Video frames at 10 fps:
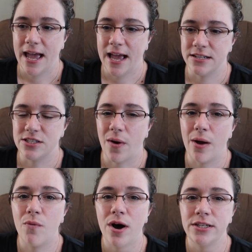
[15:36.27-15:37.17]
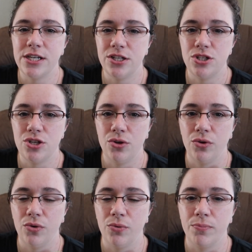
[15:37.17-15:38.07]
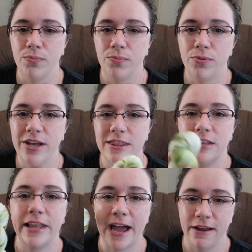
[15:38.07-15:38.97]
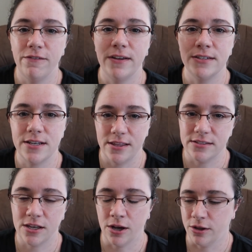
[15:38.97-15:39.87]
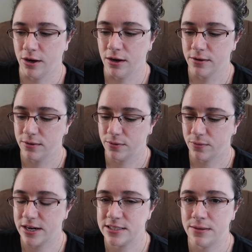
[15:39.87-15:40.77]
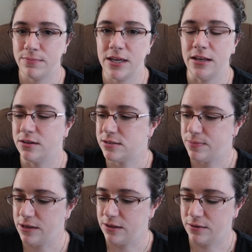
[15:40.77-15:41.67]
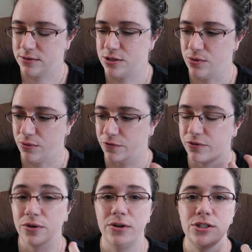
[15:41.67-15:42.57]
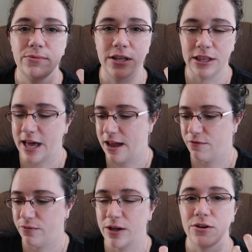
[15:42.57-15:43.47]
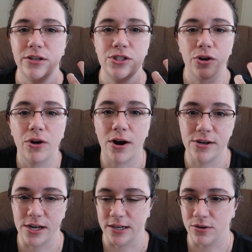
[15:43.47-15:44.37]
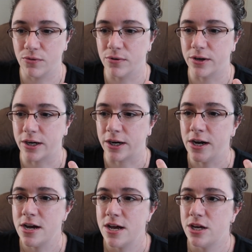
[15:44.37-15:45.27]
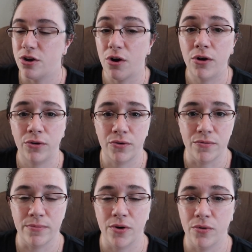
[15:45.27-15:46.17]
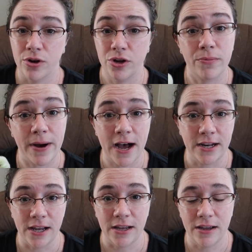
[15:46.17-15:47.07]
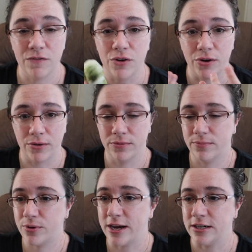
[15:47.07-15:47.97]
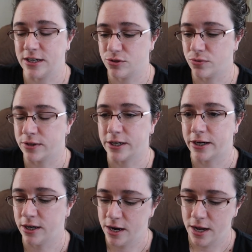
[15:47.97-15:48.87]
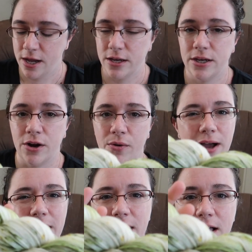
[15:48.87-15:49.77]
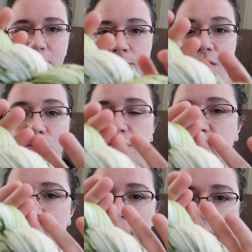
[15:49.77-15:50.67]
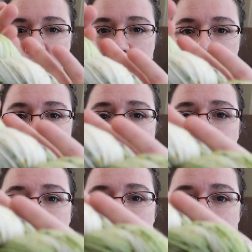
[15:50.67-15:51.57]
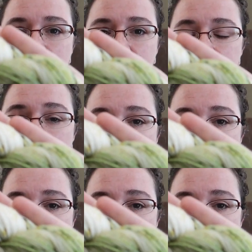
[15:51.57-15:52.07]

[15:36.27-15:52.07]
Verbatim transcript: And so I wanted to breathe life into this color. What does it mean to be, to flourish with life, whether it's your garden or your home or your body if you're pregnant, or, you know, a beautiful flower or a tree that's